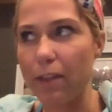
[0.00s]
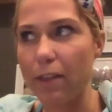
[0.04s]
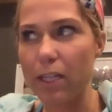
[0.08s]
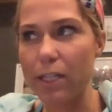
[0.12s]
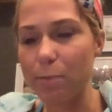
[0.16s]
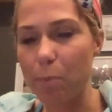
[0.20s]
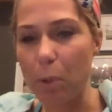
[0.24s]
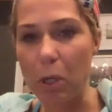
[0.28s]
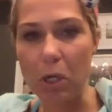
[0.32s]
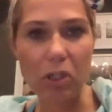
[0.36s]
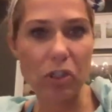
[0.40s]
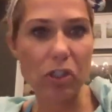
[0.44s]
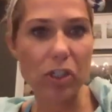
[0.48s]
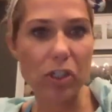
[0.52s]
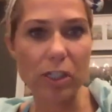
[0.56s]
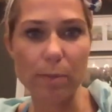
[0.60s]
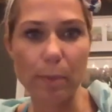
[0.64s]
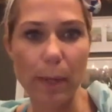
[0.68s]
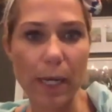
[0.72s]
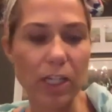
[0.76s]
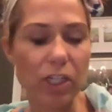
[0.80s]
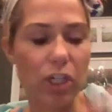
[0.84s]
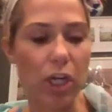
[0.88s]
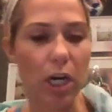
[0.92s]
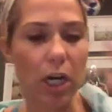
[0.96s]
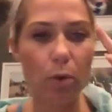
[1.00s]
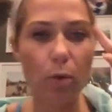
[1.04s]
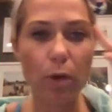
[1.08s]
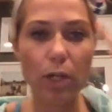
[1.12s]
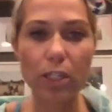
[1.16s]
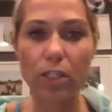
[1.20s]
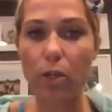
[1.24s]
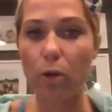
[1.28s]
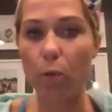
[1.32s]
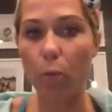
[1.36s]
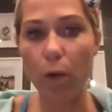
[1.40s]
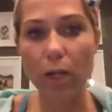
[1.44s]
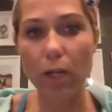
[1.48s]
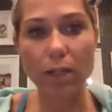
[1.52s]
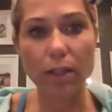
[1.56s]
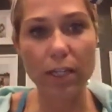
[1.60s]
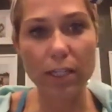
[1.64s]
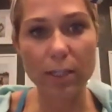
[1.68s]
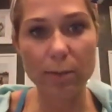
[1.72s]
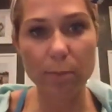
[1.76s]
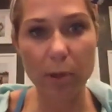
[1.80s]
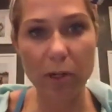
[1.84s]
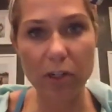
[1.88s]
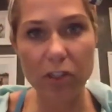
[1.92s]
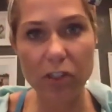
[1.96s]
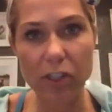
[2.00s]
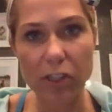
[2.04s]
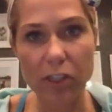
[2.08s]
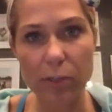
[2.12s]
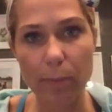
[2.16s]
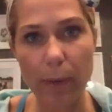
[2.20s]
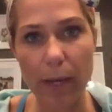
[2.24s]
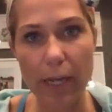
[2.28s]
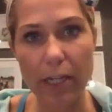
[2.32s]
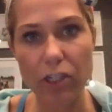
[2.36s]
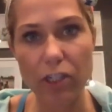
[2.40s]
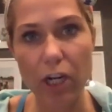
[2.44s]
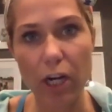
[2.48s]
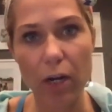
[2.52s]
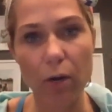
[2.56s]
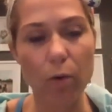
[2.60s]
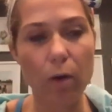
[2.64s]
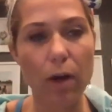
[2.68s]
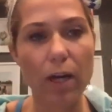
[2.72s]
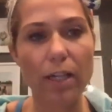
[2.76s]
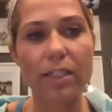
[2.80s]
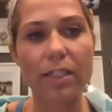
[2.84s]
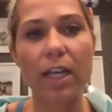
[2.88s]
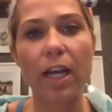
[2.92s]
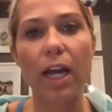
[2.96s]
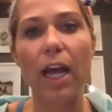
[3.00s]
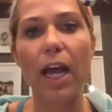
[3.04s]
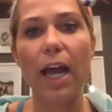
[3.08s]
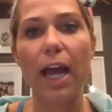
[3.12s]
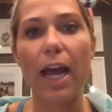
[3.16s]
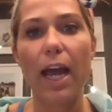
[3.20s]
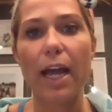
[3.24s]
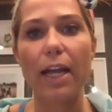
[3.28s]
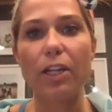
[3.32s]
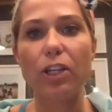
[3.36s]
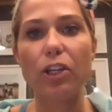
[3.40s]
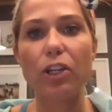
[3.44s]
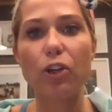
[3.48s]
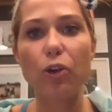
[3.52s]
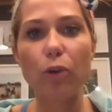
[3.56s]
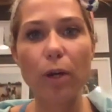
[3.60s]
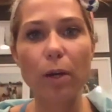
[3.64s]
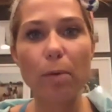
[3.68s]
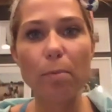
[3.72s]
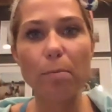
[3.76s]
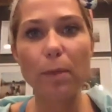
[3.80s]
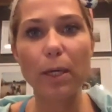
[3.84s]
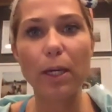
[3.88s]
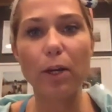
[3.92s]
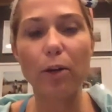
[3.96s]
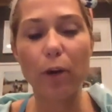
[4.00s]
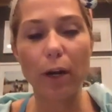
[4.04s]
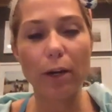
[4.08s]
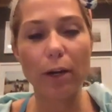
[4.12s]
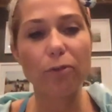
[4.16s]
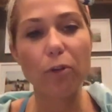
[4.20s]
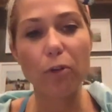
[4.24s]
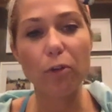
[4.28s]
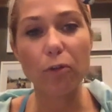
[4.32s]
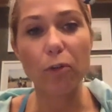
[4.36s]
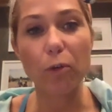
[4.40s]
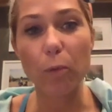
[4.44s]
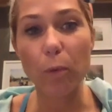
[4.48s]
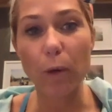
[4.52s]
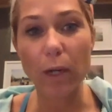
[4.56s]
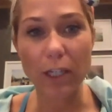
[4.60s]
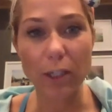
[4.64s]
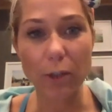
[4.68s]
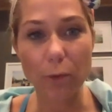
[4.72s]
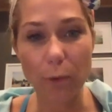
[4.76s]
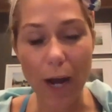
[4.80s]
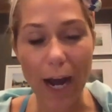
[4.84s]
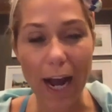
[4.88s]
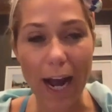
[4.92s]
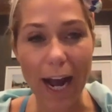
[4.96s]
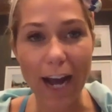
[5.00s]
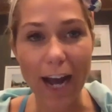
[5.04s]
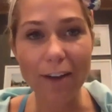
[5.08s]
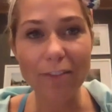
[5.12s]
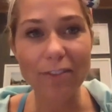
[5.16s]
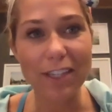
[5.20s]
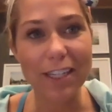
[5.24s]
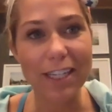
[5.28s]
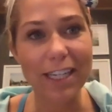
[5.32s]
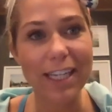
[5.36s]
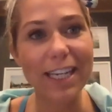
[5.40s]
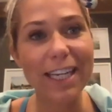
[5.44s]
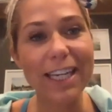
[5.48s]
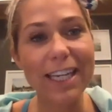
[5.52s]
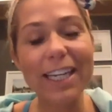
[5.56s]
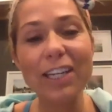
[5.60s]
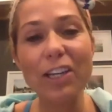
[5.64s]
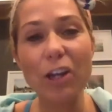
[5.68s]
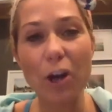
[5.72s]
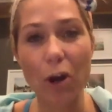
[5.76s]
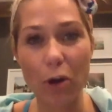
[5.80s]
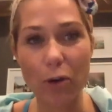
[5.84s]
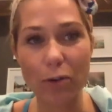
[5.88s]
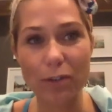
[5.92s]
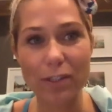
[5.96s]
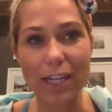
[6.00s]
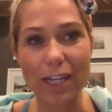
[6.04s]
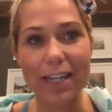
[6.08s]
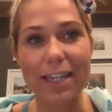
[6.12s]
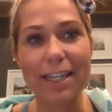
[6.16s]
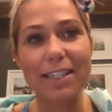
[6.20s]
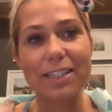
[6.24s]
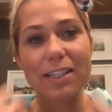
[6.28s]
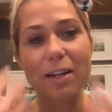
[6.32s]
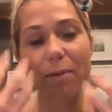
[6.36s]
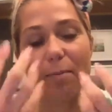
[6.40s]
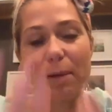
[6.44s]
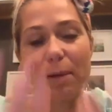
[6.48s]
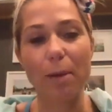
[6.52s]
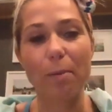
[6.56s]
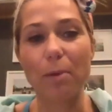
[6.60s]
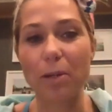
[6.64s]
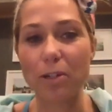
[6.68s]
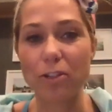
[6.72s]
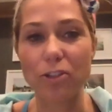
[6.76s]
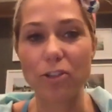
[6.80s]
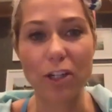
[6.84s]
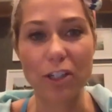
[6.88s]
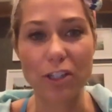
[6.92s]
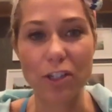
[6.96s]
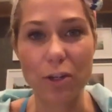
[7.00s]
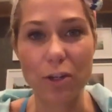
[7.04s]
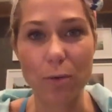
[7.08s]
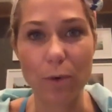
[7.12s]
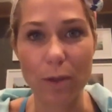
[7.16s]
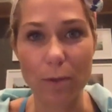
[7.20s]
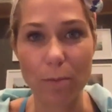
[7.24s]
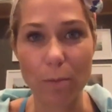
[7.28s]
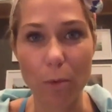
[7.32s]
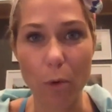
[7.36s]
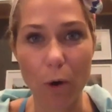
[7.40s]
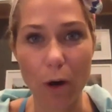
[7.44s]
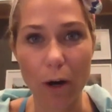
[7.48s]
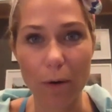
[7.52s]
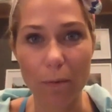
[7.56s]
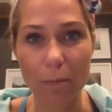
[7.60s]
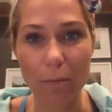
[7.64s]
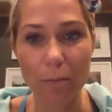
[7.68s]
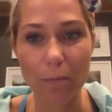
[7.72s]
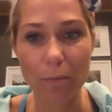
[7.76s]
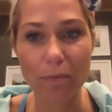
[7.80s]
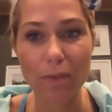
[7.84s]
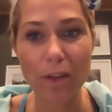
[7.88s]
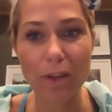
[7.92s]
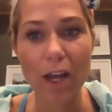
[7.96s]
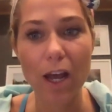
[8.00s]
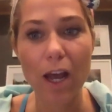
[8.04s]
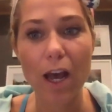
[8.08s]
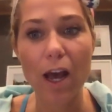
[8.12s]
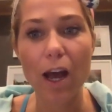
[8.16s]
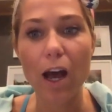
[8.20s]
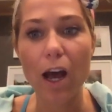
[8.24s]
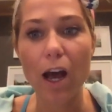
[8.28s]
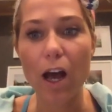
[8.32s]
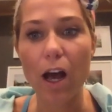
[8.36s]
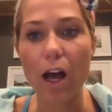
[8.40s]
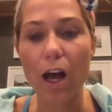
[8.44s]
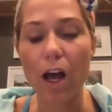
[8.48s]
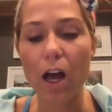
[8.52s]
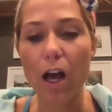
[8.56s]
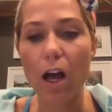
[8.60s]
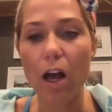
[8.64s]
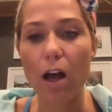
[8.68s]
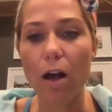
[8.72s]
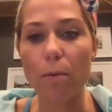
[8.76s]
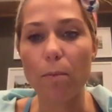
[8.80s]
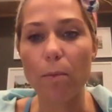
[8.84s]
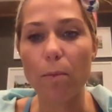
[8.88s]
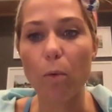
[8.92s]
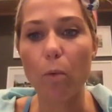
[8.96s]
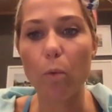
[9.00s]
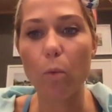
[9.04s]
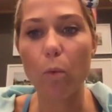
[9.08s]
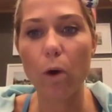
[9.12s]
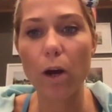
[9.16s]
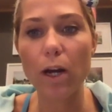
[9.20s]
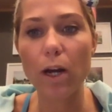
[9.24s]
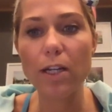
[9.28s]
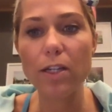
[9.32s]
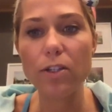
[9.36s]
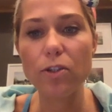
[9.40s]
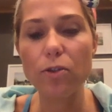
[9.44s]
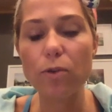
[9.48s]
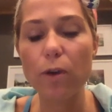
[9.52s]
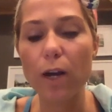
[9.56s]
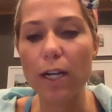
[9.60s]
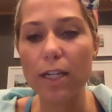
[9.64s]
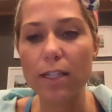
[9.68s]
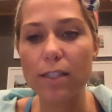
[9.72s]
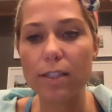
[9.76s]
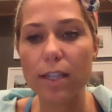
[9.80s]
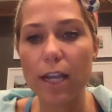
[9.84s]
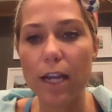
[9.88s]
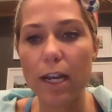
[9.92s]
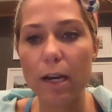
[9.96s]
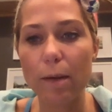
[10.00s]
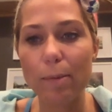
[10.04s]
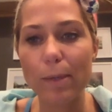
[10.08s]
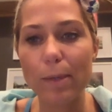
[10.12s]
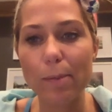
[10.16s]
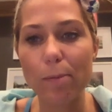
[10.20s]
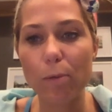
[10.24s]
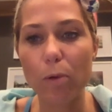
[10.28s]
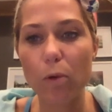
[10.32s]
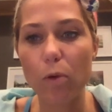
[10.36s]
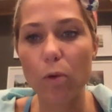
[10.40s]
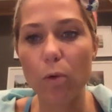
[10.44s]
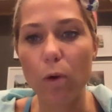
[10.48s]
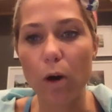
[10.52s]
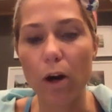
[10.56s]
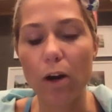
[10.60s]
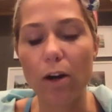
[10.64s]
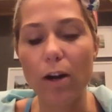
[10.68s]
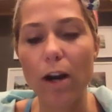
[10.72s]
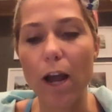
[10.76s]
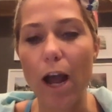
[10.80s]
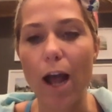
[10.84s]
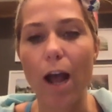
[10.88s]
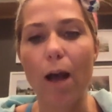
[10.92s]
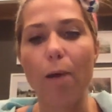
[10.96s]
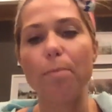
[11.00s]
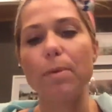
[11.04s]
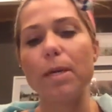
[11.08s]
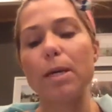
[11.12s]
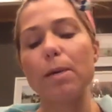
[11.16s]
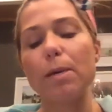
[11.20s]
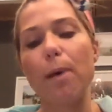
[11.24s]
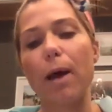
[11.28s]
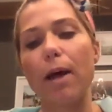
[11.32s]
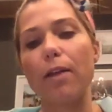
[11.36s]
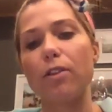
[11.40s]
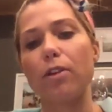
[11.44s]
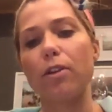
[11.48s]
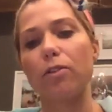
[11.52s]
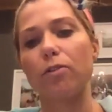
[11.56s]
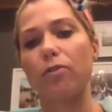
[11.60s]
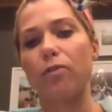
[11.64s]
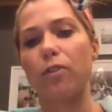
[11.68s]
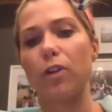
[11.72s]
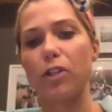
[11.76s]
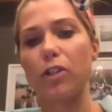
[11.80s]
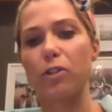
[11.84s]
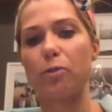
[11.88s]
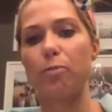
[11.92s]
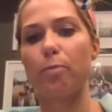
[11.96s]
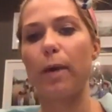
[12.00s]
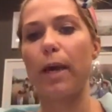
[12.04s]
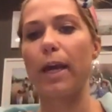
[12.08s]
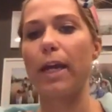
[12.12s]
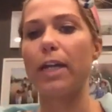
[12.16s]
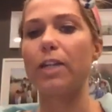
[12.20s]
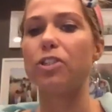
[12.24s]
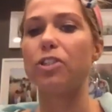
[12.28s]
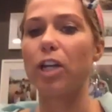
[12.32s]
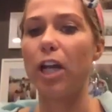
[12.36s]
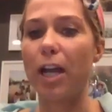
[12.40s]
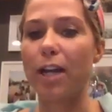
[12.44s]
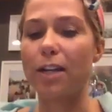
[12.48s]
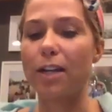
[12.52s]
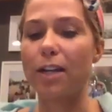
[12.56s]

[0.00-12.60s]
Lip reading: person's paycheck was or what this person's paycheck was, and you can be grateful for what you have, then he knows that he's going to be able to trust you with more. What do I say to people who aren't happy about their first paychecks?